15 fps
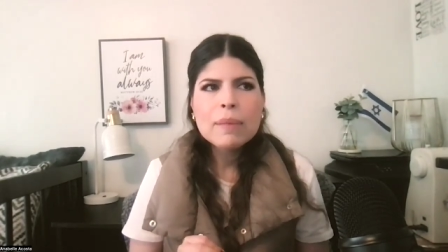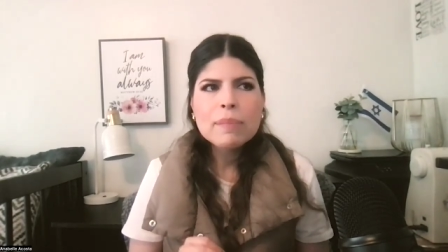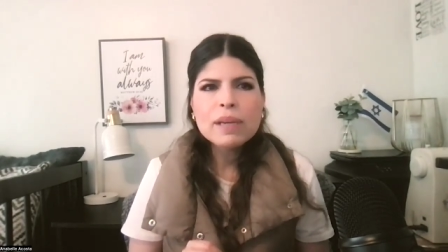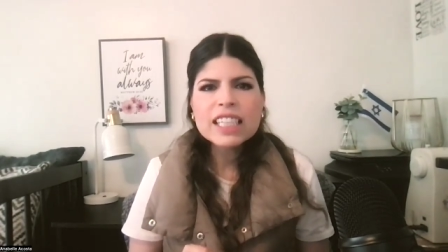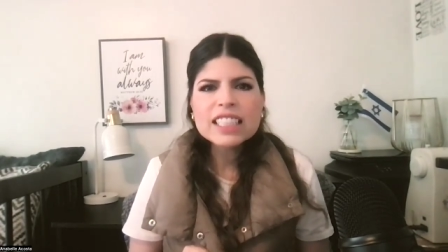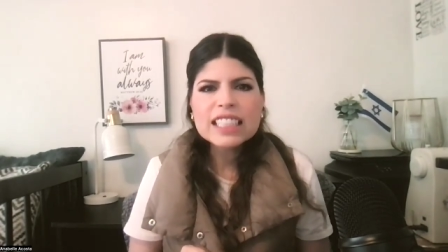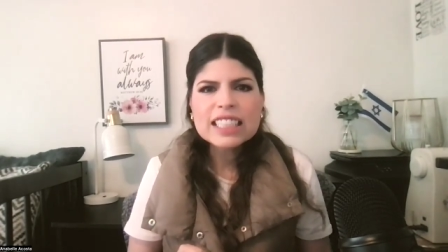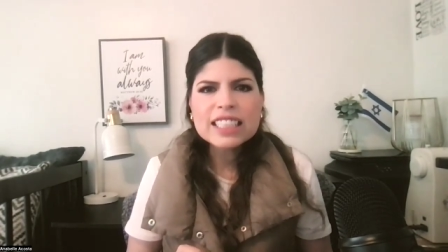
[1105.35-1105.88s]

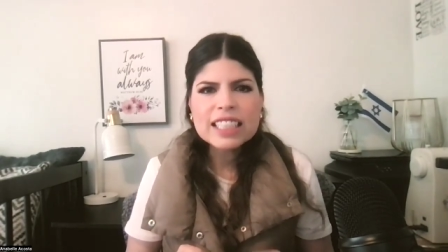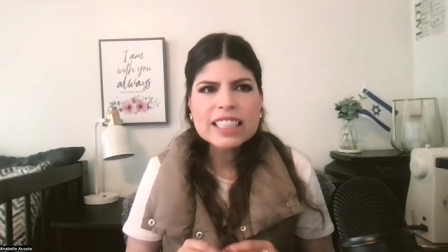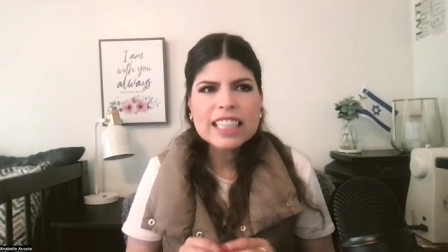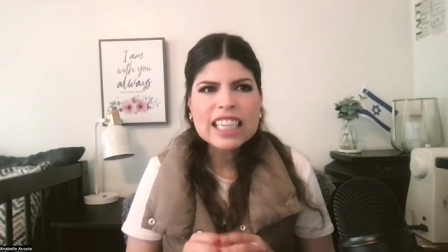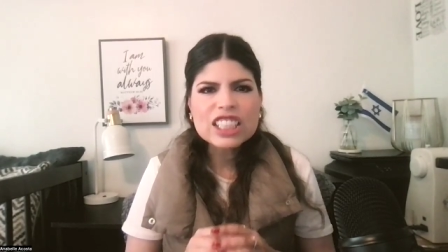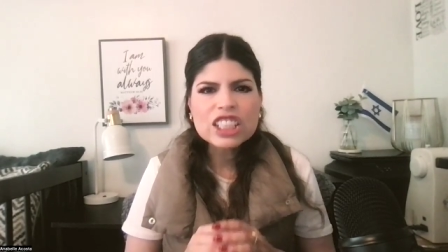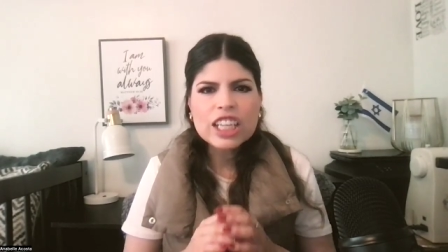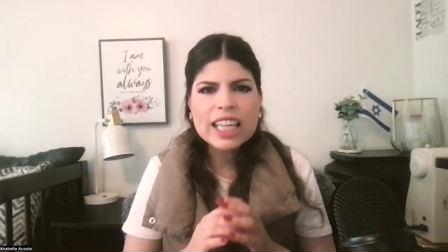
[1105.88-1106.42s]
Because it says
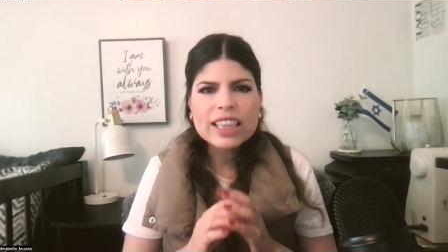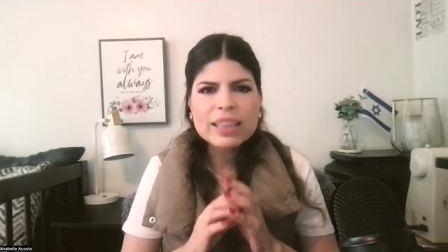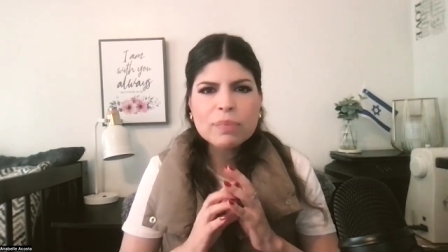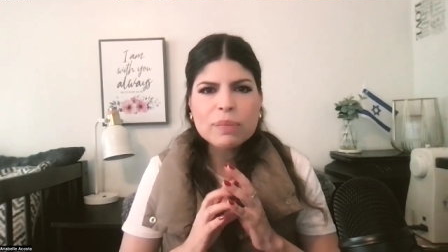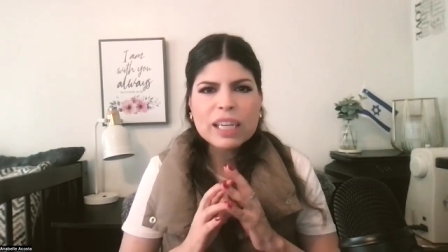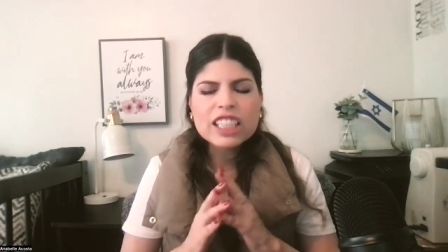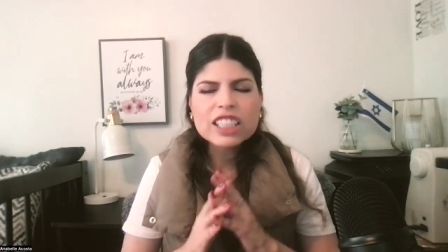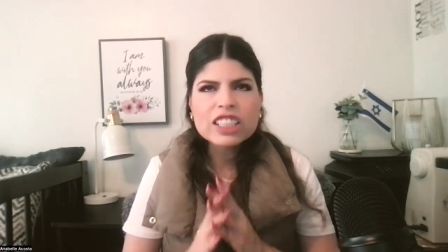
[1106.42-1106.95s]
that, and
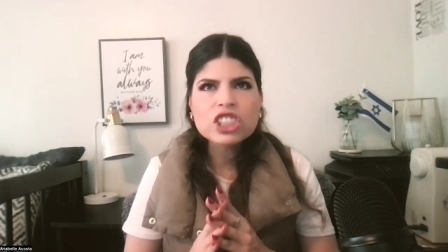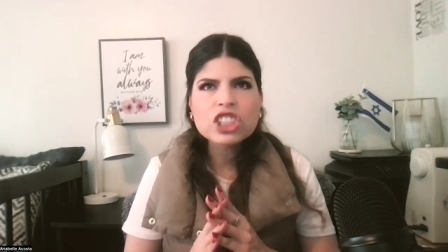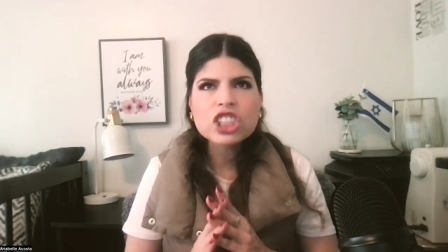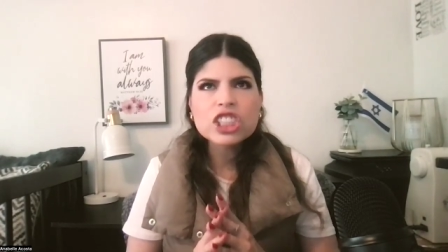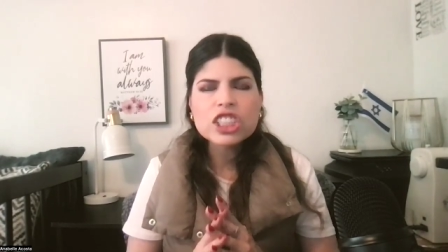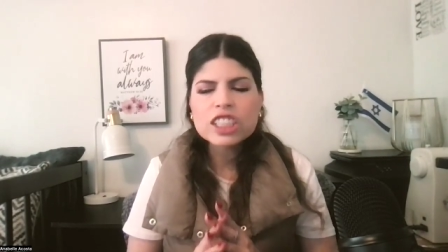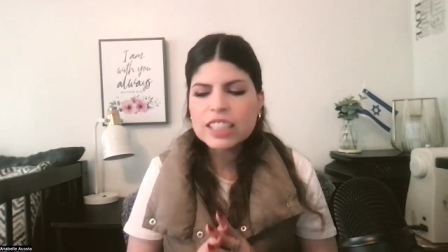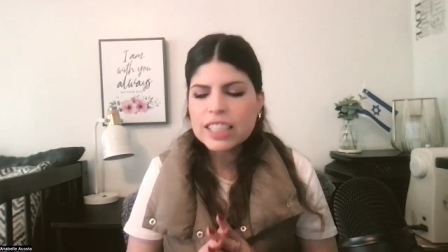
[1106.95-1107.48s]
because
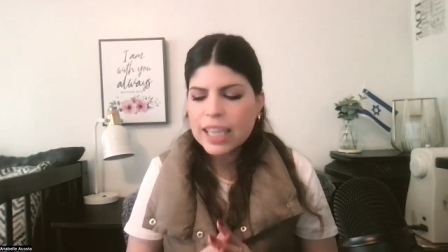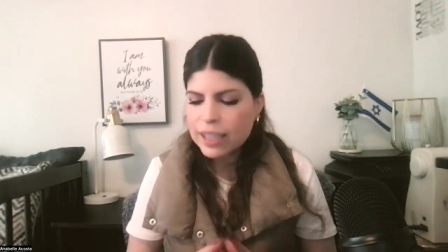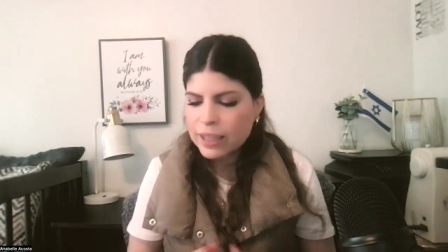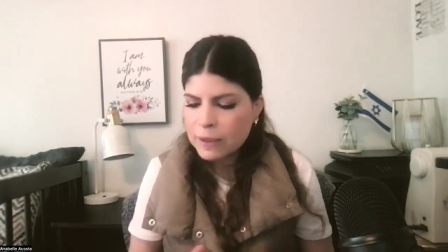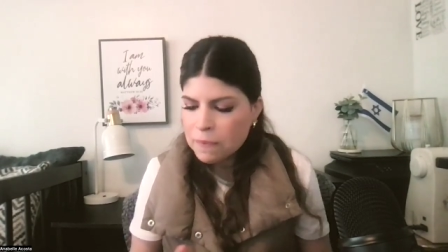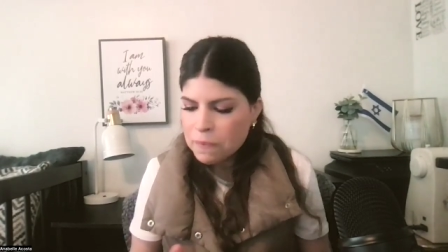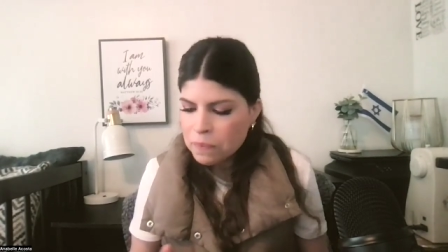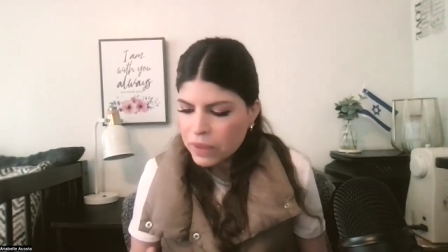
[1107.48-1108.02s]
Jesus
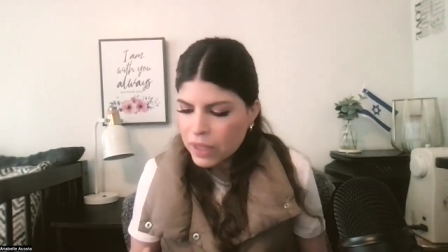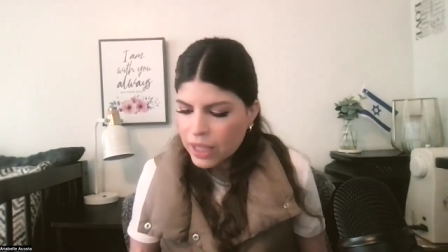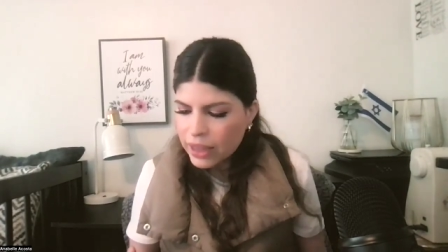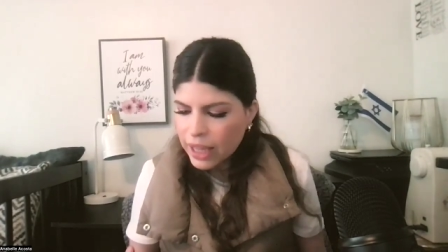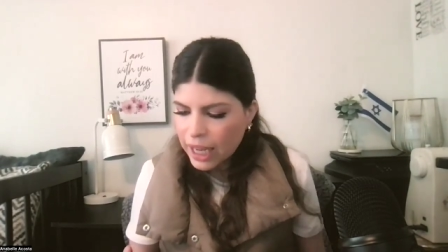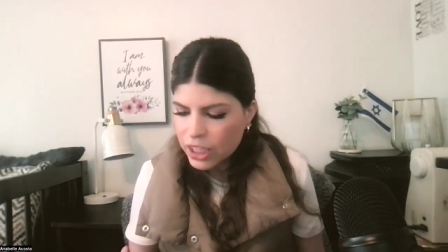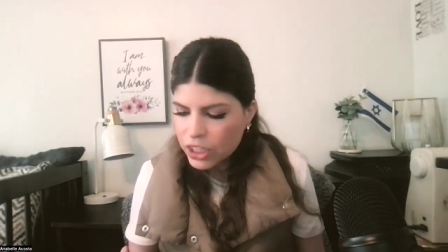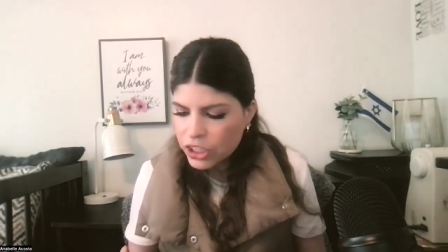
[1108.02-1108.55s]
said
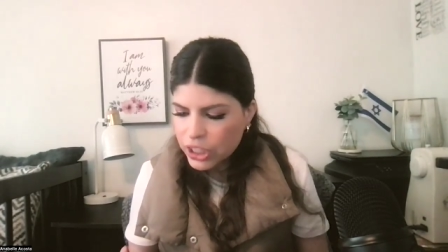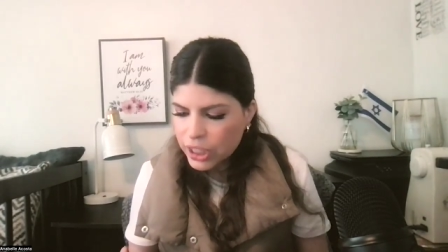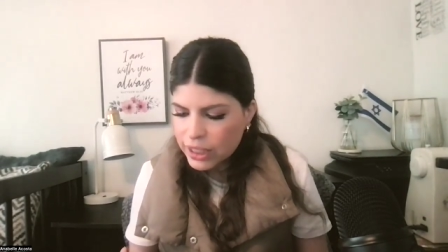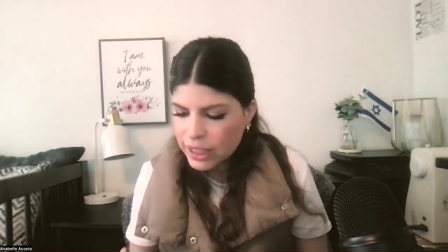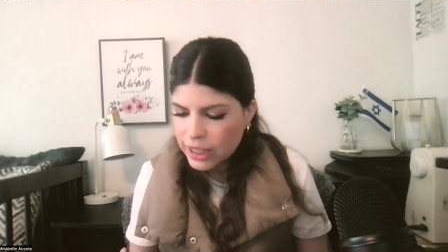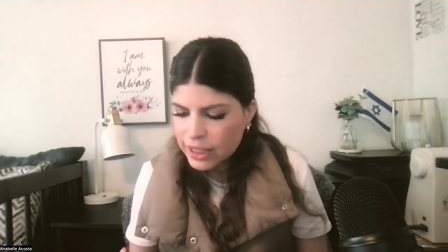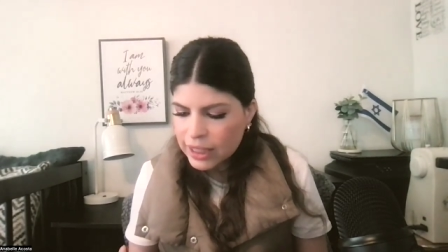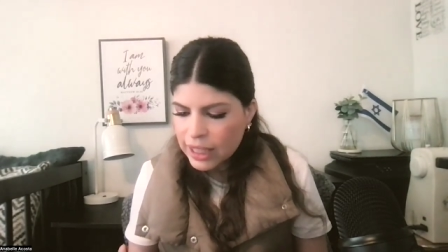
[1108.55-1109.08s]
that, she
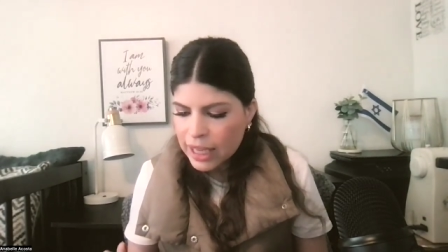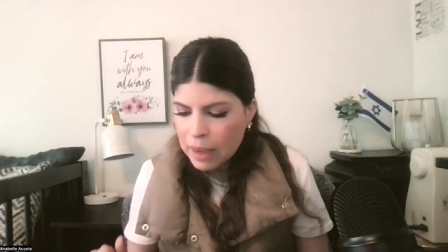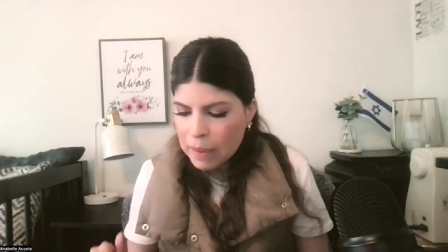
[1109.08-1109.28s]
says,